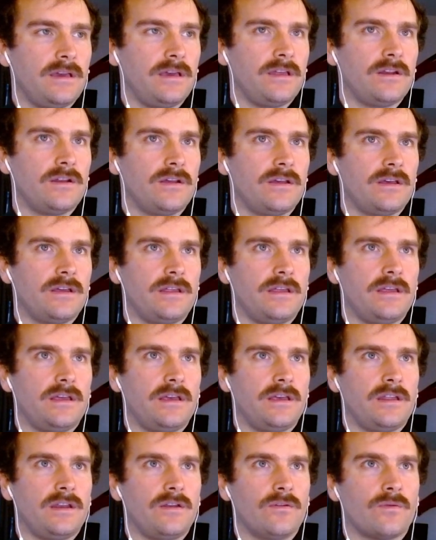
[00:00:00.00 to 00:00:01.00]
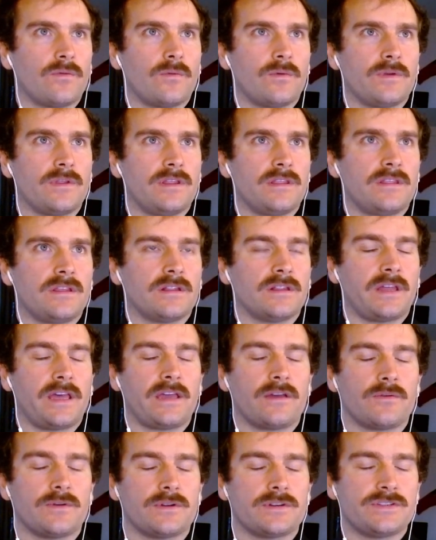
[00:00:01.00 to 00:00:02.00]
and the
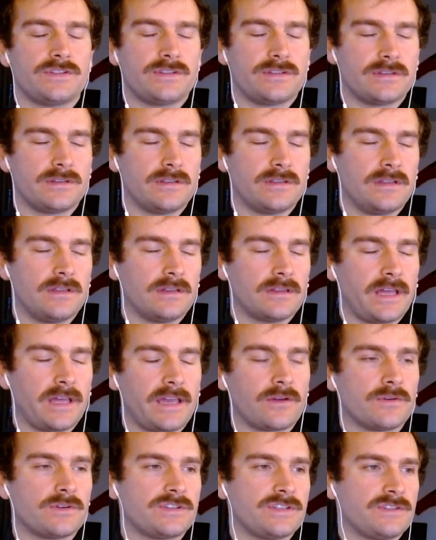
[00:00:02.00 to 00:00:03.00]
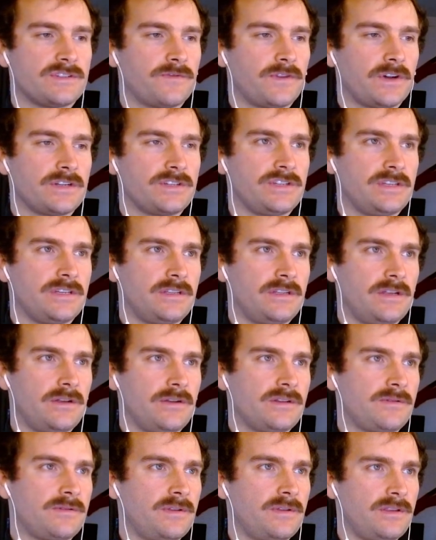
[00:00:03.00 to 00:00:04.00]
language is fudgy in
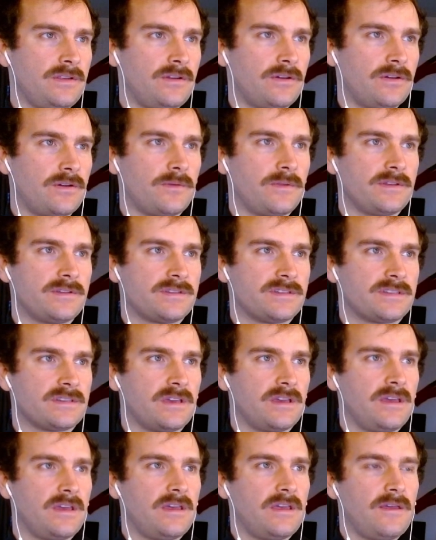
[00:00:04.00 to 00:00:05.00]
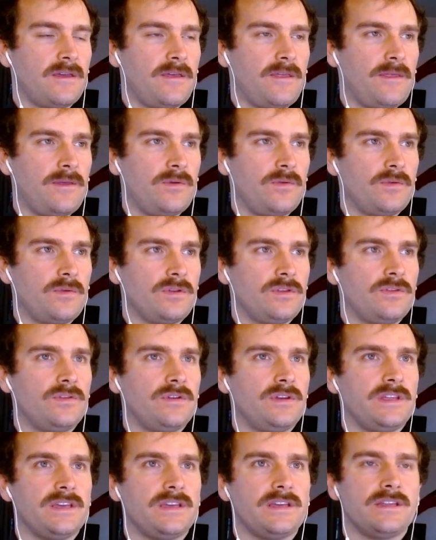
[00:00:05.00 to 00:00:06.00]
there. This
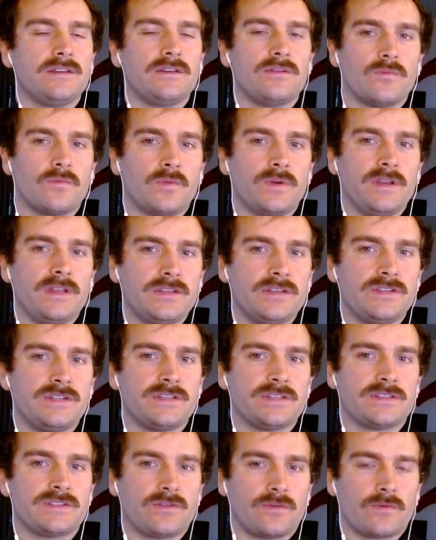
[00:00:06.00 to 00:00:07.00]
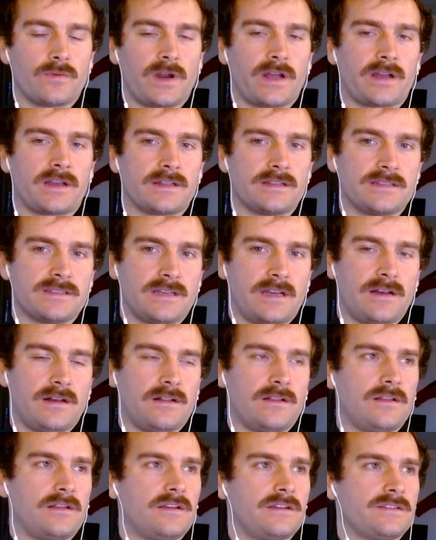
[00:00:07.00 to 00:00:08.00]
we need Jesus to
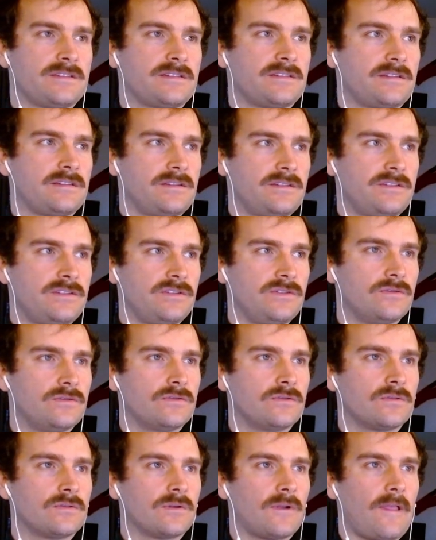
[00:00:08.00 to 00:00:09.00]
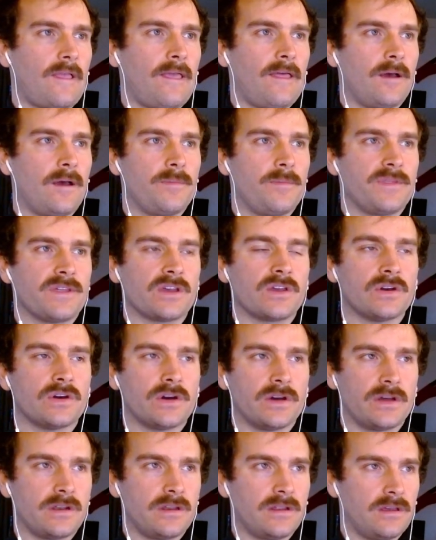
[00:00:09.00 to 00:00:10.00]
reconcile us to the
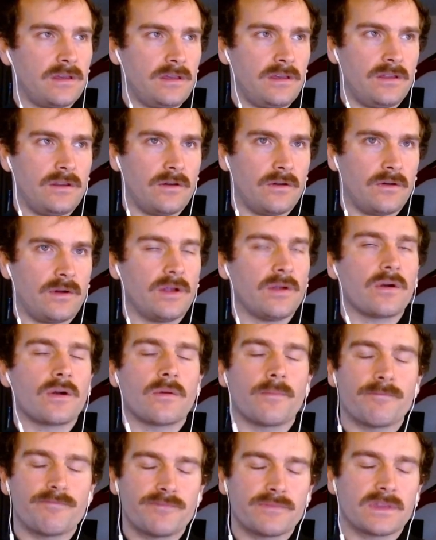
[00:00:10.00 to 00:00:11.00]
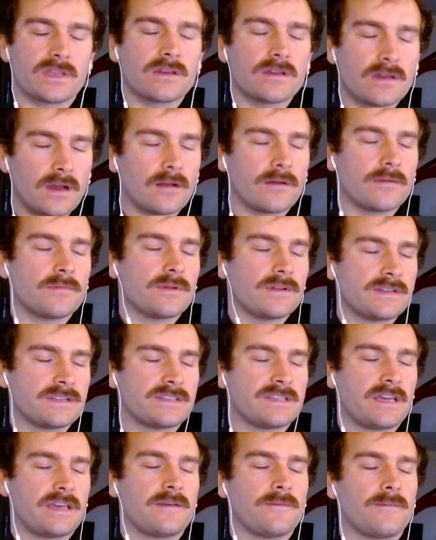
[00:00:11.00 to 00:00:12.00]
good, or
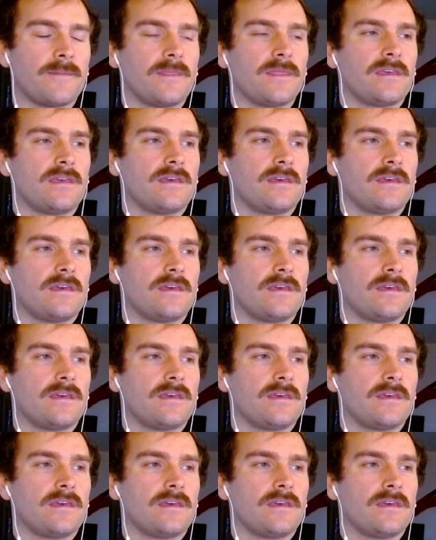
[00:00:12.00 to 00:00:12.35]
to say,